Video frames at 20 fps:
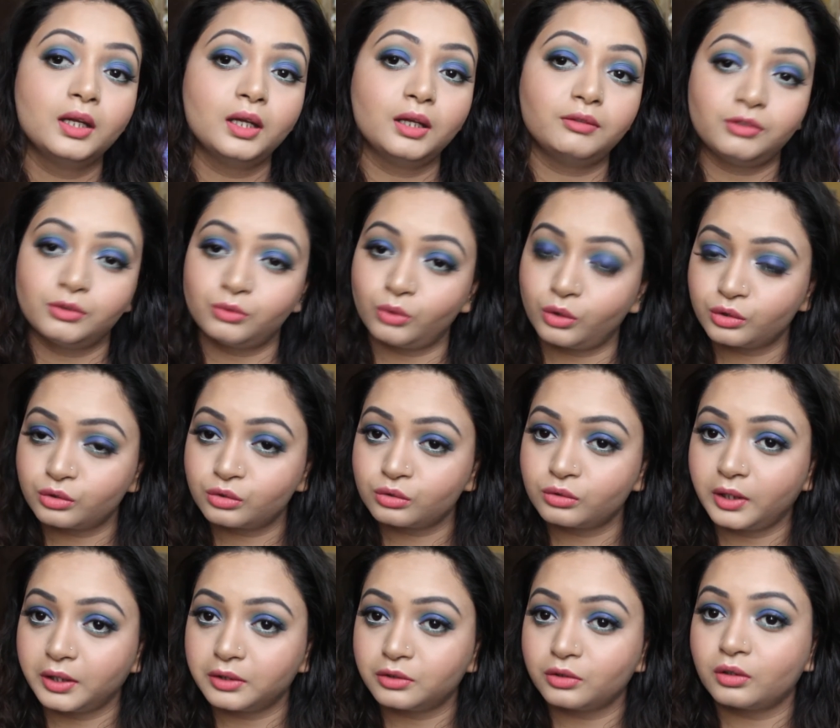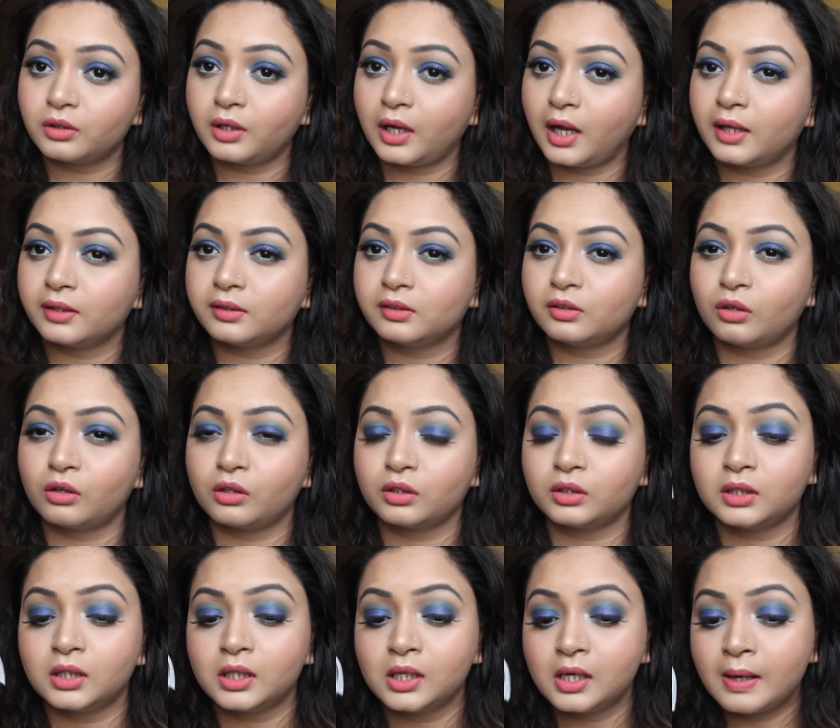If you want to get your hands
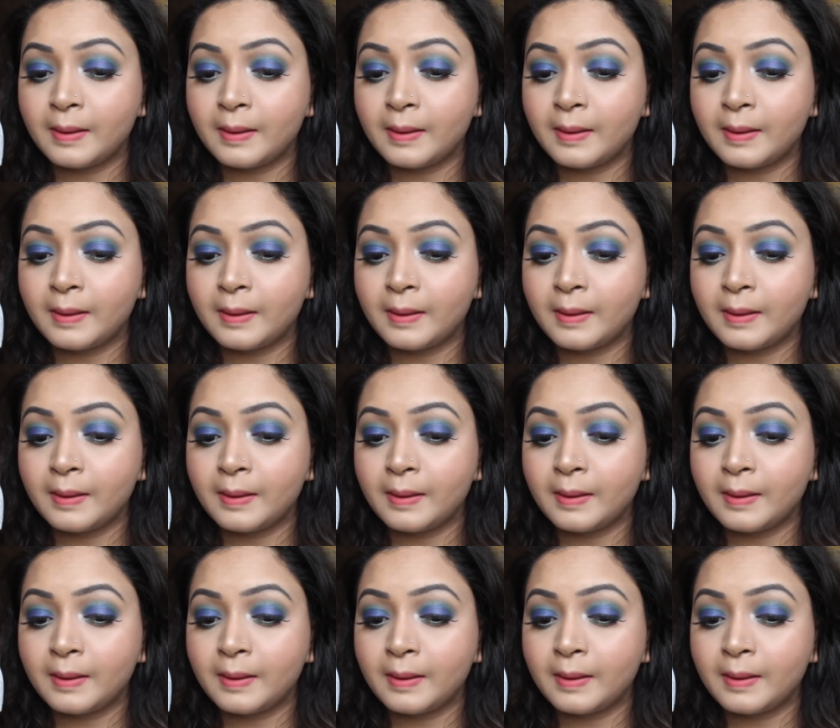on